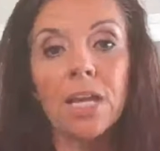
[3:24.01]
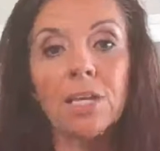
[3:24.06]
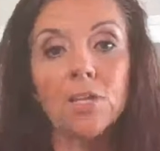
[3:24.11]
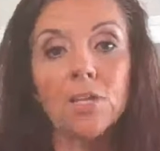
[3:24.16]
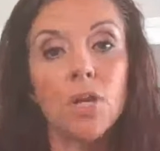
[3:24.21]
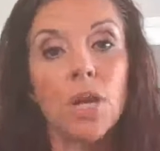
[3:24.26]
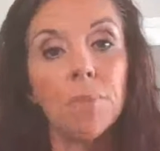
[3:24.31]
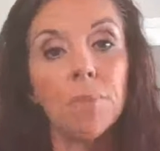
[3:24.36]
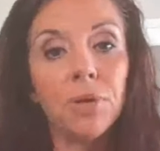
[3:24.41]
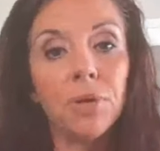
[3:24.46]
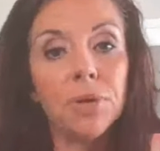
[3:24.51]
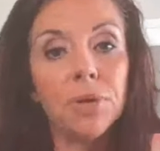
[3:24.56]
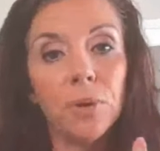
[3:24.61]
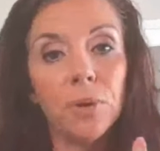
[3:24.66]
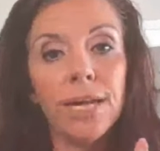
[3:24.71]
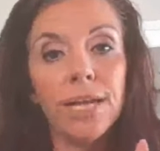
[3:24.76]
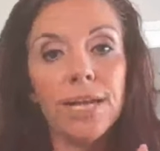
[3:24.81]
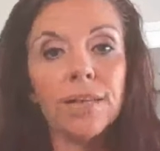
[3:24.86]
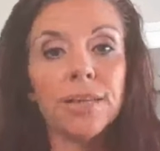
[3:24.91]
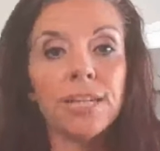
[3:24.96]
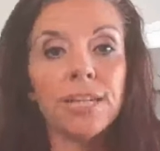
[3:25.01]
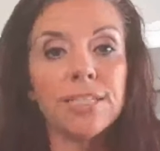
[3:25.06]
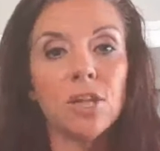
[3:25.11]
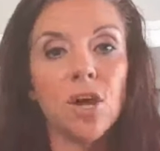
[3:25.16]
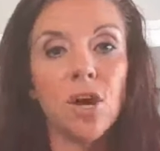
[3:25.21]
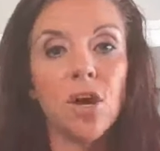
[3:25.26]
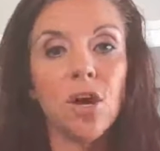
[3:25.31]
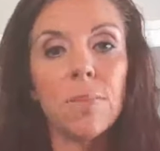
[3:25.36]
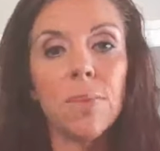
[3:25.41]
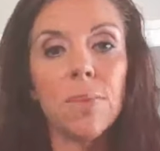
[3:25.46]
So number three, let's
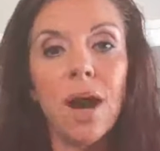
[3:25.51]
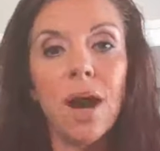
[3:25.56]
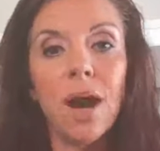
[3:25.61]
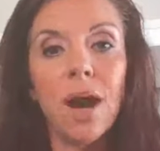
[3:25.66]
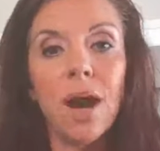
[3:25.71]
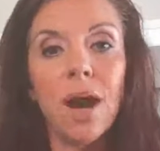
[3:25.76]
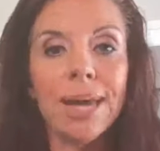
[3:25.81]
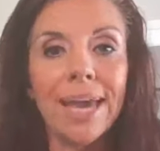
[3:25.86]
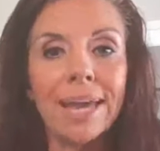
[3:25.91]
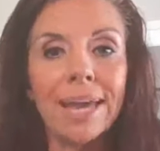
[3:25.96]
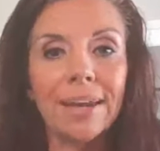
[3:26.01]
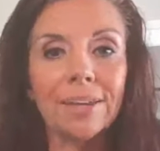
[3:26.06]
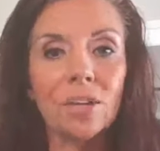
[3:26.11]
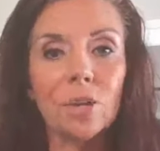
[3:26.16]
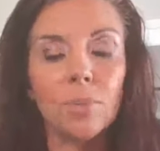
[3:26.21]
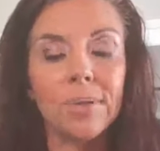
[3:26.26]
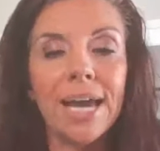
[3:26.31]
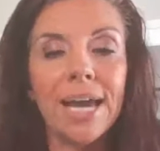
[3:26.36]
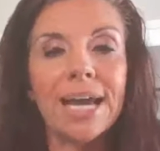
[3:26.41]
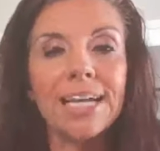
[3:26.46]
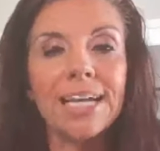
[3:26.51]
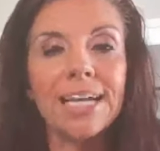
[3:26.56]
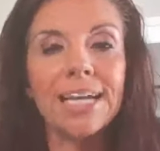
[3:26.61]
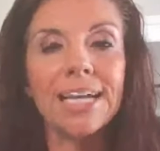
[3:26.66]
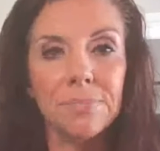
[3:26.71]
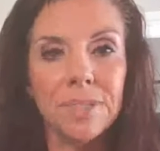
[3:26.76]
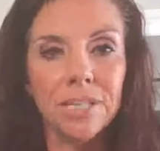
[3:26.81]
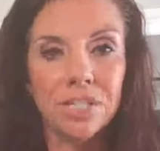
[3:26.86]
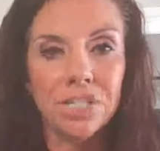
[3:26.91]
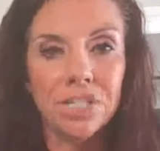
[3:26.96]
talk about weight gain a little bit. I
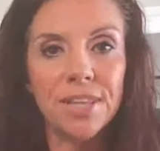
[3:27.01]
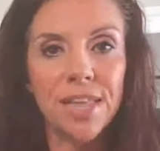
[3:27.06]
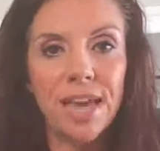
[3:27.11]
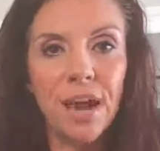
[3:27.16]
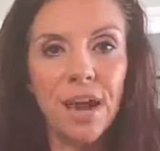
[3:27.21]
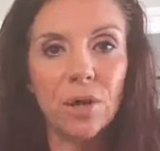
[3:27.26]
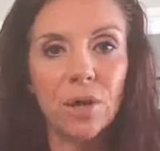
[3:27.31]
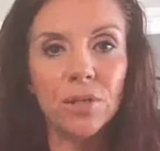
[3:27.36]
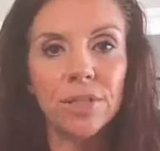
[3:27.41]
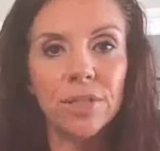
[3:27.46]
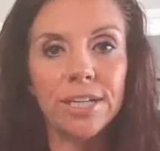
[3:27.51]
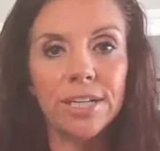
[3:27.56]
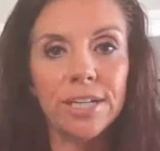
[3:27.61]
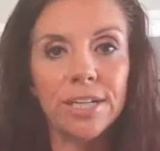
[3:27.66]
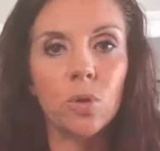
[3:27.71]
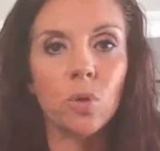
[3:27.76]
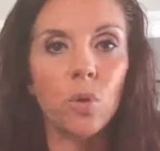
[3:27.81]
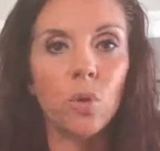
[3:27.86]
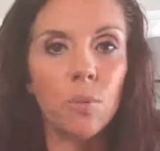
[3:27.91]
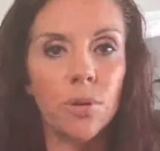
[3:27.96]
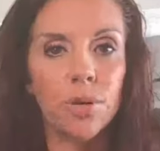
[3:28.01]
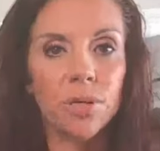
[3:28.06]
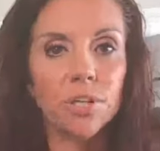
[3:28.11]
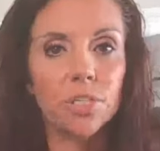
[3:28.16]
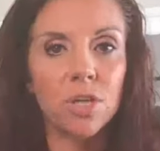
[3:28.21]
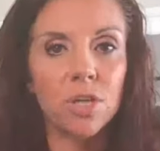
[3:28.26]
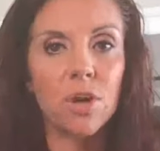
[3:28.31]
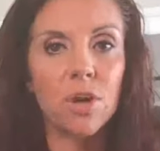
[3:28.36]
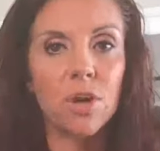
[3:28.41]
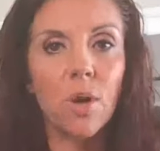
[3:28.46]
did mention that earlier when we were
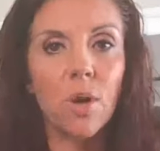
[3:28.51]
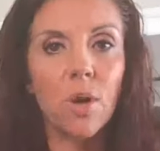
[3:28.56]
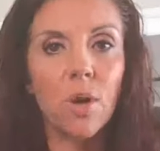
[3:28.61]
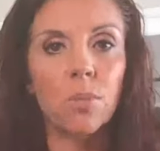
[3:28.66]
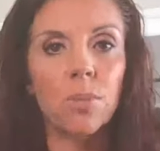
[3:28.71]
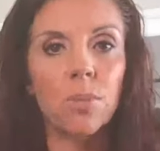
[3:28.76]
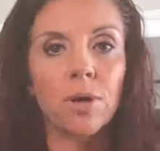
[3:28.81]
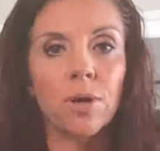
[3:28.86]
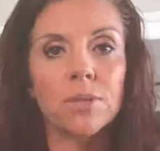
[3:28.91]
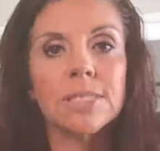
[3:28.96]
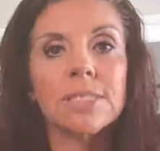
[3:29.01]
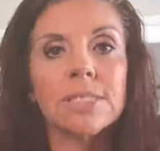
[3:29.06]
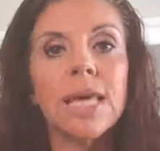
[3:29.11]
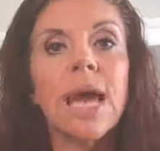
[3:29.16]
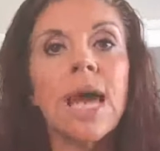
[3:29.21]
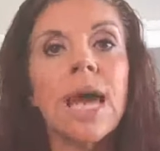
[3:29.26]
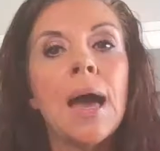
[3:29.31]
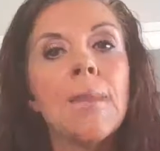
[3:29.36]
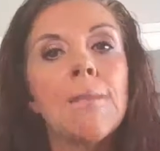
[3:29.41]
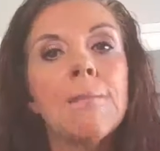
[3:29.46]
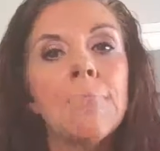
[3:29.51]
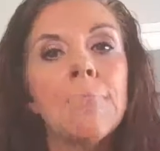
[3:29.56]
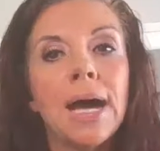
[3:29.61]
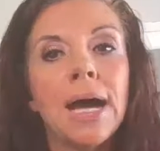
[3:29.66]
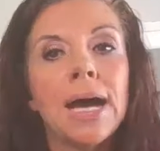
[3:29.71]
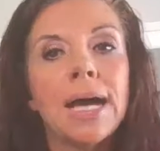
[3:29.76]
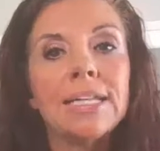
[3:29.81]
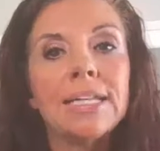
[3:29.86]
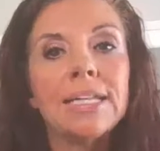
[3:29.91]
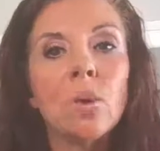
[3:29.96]
talking about hormones,
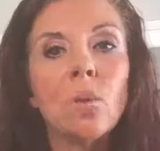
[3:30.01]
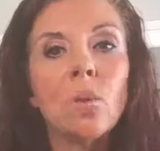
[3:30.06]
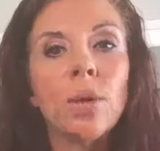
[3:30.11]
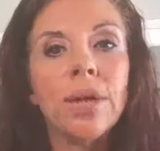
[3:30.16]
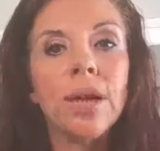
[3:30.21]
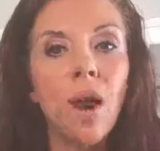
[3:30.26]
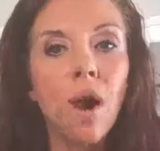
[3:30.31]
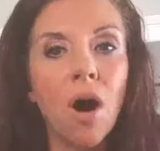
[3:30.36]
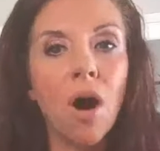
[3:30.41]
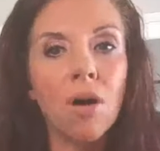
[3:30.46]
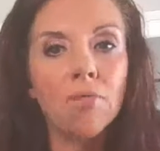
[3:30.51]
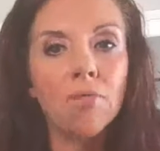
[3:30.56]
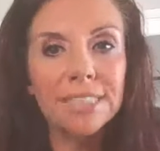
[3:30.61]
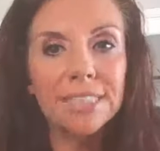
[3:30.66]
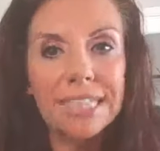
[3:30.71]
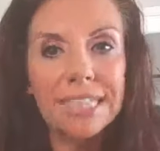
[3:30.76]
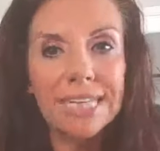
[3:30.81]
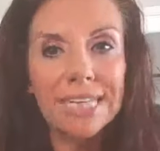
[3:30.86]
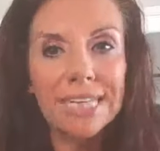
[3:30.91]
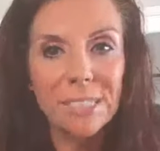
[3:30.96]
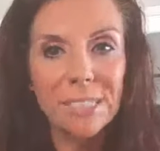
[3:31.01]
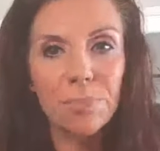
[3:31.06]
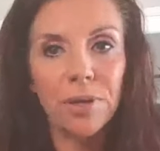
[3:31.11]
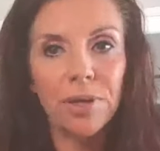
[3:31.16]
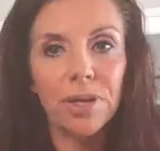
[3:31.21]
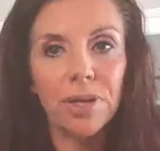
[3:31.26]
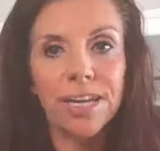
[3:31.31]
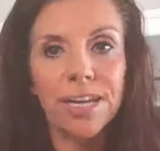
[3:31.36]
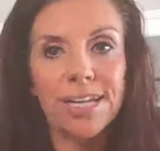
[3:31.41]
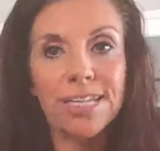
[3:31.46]
but we often
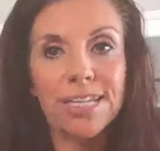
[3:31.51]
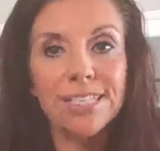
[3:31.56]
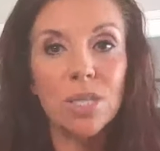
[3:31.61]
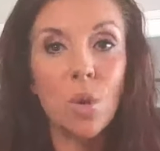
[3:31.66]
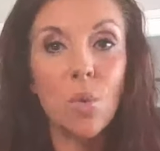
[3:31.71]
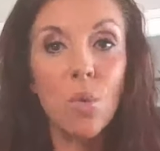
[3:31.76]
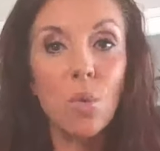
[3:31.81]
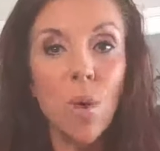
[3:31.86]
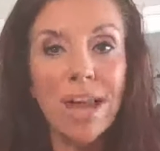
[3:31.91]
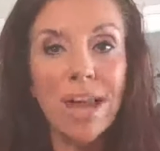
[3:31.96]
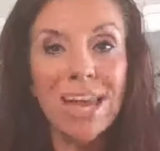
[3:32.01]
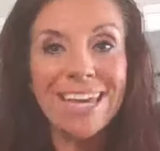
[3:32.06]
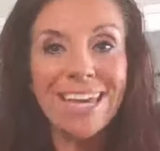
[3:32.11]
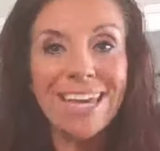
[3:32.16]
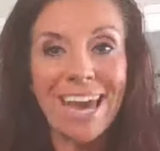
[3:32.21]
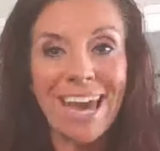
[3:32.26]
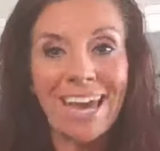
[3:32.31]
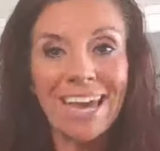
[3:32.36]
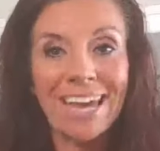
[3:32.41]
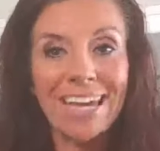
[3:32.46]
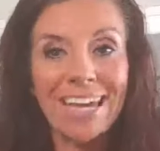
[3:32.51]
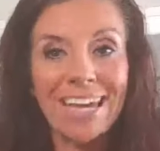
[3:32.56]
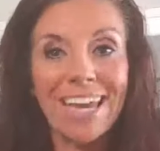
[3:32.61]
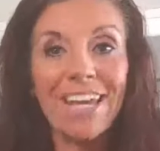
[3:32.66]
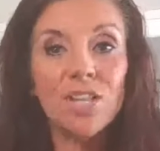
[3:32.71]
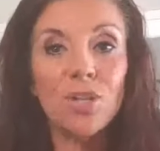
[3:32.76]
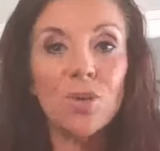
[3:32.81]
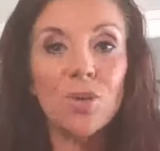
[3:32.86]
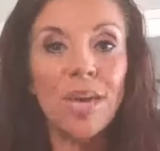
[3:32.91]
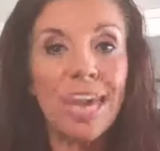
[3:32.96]
experience weight gain
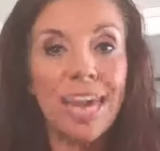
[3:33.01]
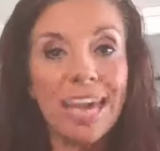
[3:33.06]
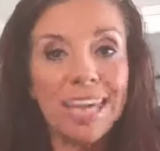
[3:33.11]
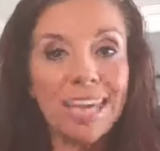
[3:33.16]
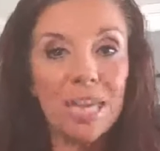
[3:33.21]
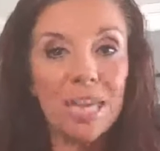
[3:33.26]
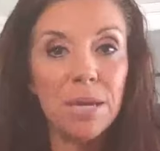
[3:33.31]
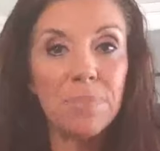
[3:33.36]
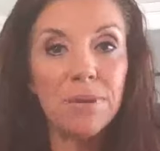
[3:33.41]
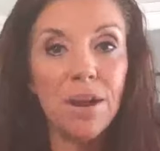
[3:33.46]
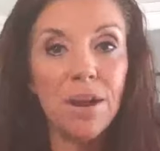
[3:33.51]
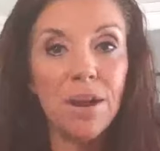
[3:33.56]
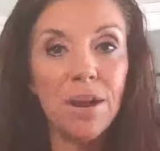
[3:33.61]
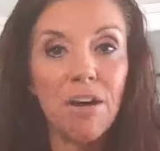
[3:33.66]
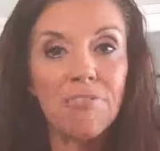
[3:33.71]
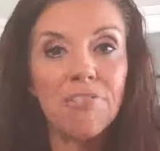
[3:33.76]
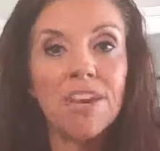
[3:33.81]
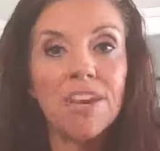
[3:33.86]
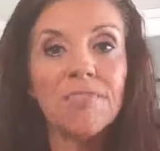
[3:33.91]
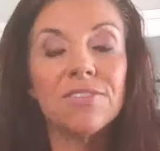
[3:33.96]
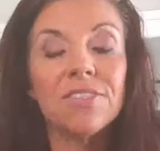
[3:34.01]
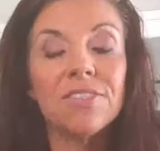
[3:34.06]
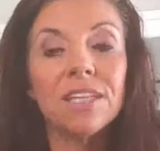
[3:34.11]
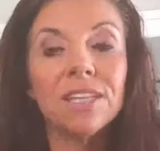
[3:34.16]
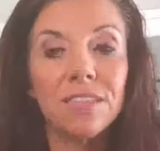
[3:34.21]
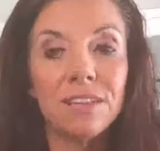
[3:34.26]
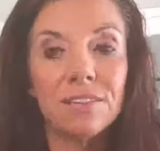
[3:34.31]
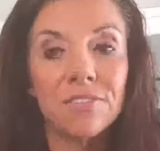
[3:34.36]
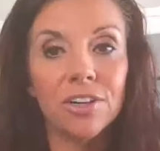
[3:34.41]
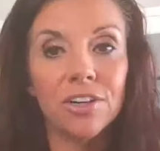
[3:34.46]
and you can't keep it off if the
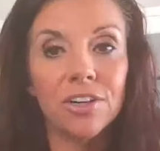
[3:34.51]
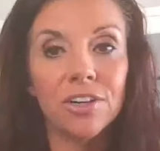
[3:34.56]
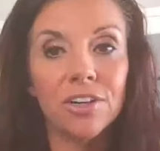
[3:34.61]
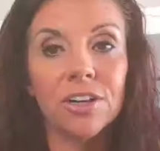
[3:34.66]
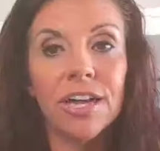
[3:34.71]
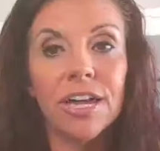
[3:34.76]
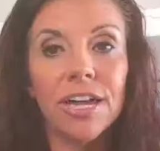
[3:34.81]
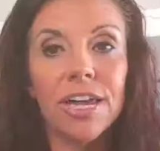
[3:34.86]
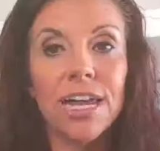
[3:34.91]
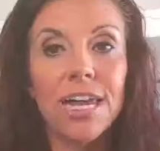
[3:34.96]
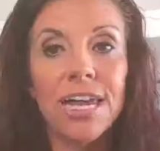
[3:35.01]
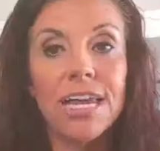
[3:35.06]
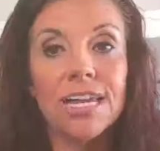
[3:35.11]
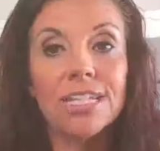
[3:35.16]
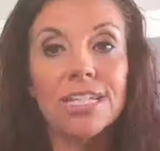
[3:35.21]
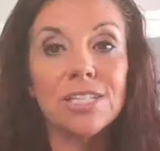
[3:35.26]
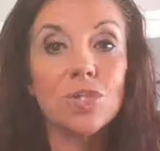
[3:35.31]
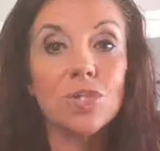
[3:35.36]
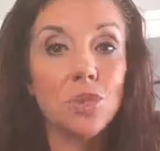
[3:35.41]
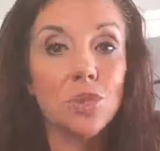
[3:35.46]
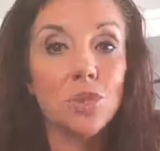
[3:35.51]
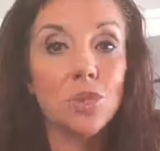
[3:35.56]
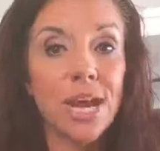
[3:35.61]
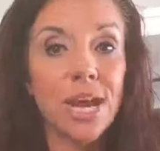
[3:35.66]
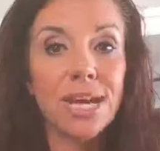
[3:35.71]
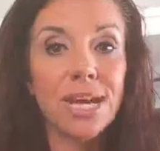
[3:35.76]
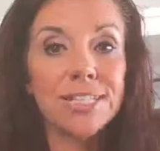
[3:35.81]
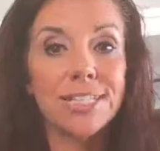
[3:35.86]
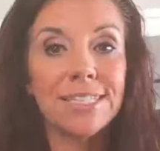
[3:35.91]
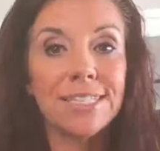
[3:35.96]
liver is
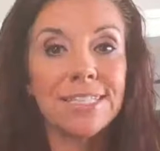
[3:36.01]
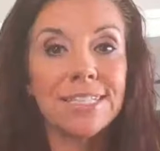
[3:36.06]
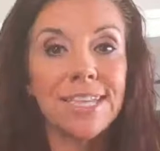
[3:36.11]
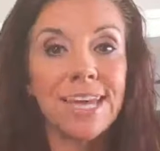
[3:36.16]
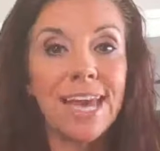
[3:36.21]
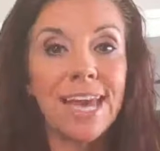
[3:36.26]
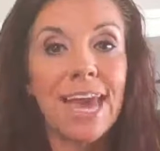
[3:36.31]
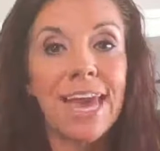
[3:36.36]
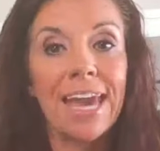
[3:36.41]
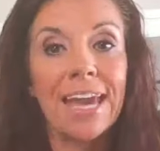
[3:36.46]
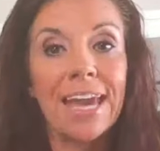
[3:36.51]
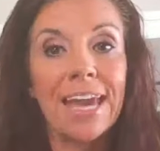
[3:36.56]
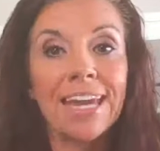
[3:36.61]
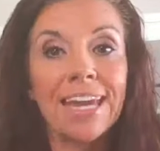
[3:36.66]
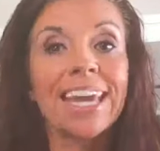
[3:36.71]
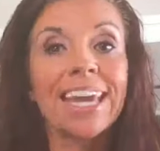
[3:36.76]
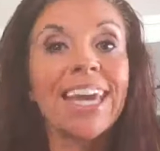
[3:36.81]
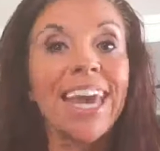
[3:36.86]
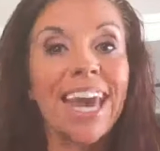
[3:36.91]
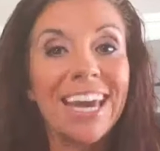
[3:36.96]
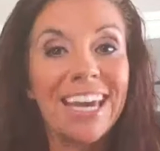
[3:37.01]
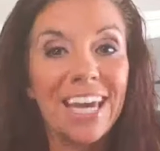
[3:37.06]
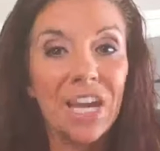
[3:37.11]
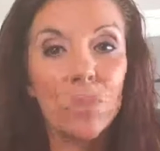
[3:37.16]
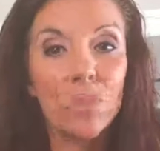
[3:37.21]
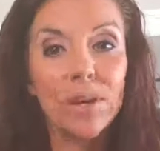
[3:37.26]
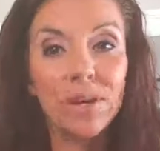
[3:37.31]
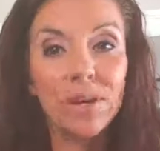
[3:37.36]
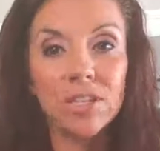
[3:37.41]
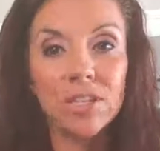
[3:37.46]
stressed and it can't
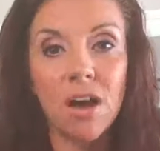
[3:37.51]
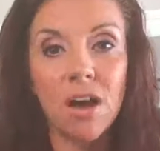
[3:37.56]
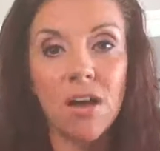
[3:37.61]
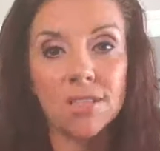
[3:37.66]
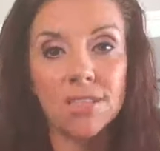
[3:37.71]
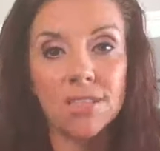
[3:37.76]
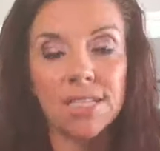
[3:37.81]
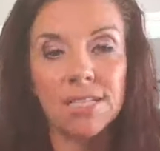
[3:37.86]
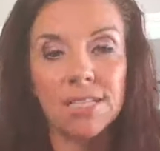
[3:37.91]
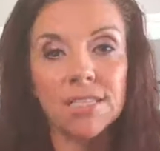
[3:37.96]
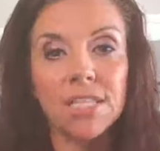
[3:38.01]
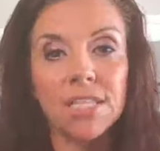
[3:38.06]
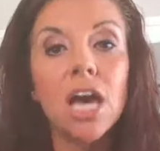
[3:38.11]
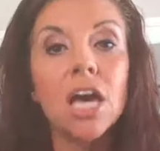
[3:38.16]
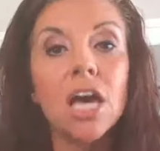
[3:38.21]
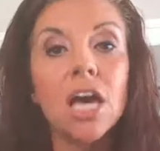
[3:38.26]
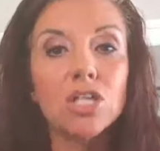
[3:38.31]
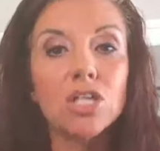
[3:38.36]
get rid of toxins.